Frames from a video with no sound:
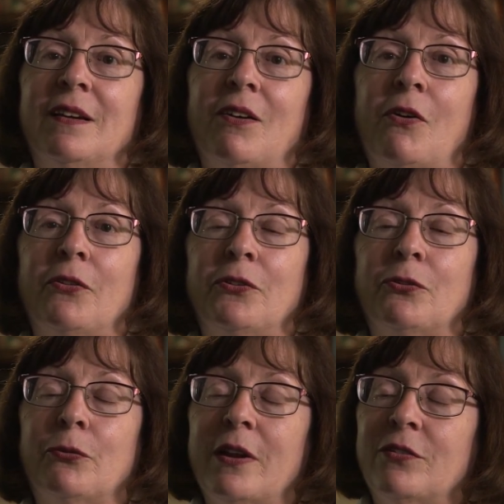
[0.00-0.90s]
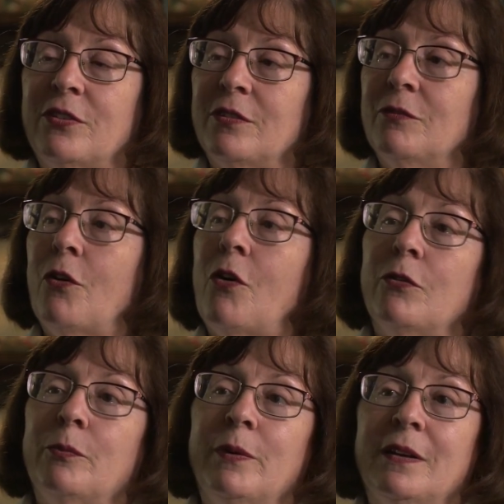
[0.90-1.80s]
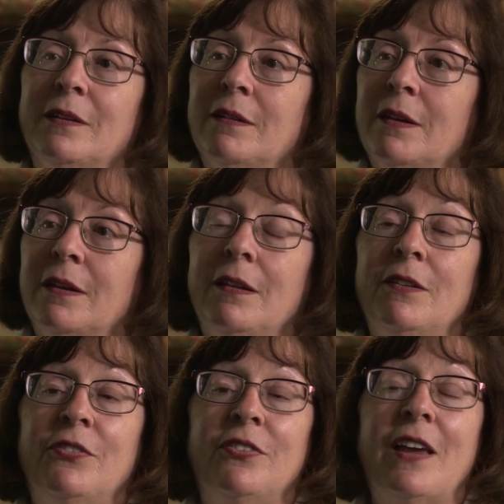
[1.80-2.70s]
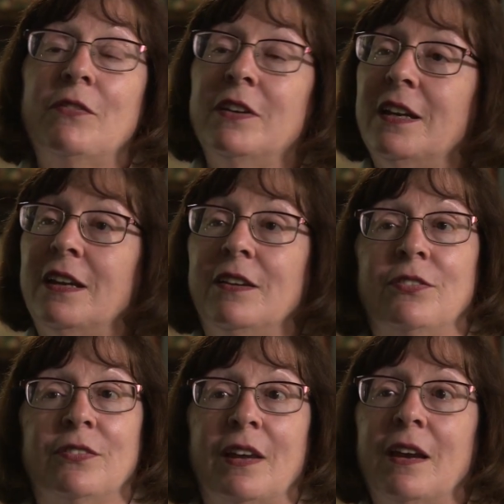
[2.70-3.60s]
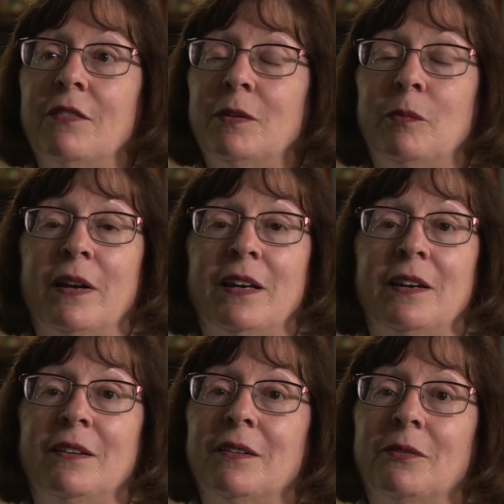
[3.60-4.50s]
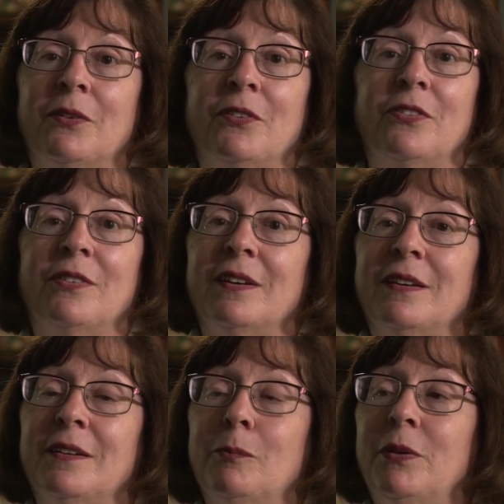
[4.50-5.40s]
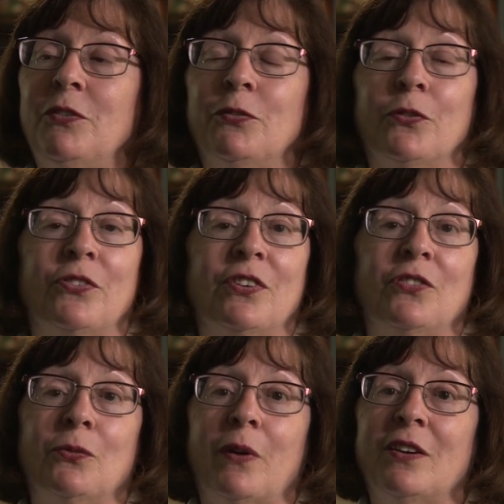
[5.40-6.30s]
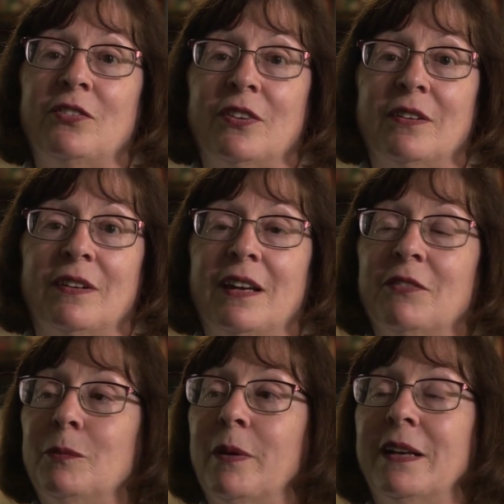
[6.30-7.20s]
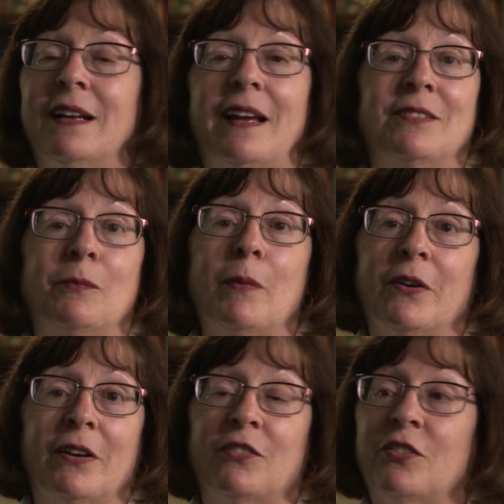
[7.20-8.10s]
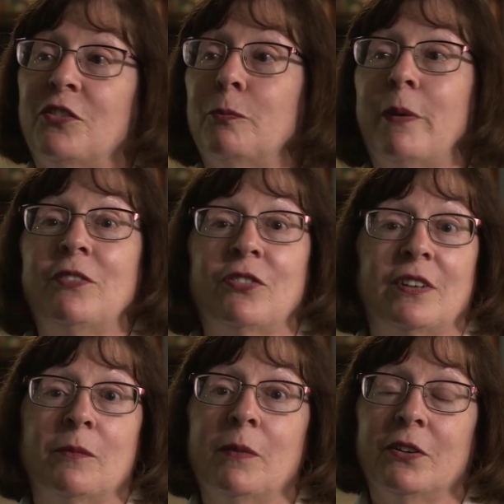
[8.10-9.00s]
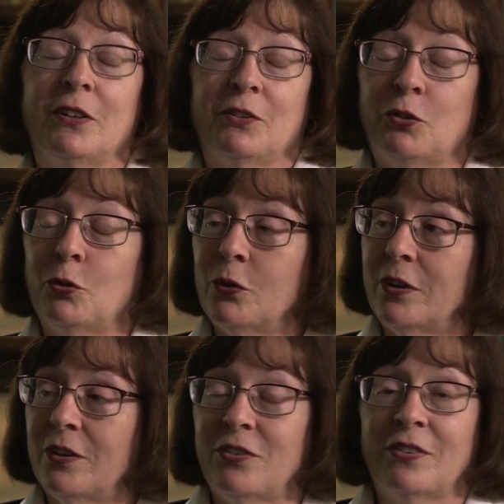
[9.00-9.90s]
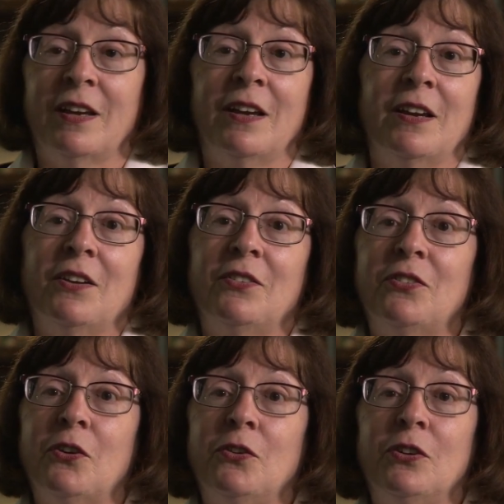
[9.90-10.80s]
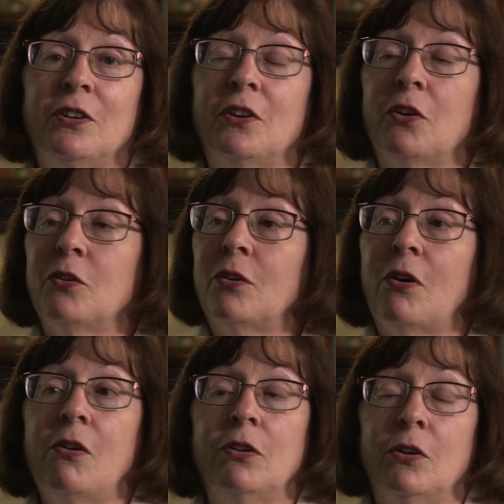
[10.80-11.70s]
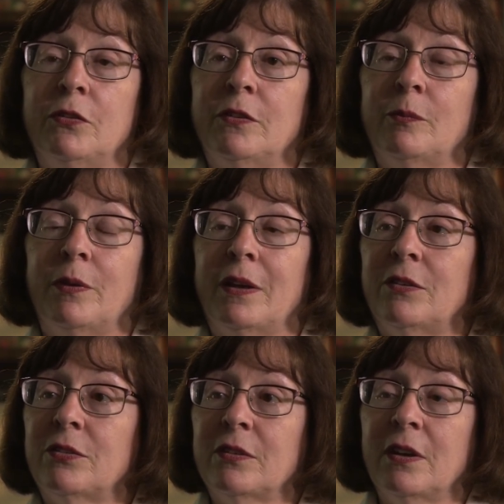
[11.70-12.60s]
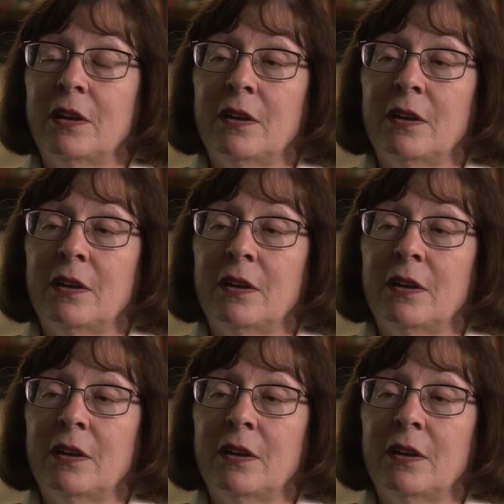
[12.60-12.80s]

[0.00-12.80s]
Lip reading: all the threats involved, but in the 70s, everybody was in a peaceful situation and everybody liked Americans, especially American tourists. So you could go all over the place.